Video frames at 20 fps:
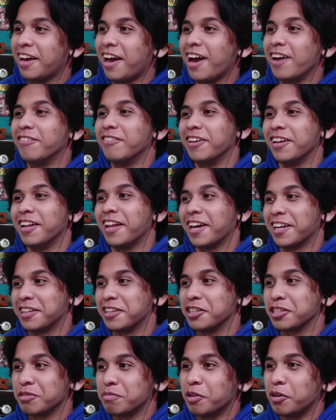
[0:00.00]
I really like
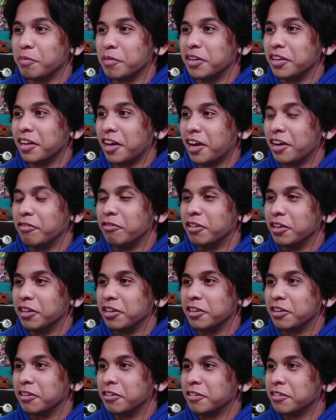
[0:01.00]
this moment. I really do.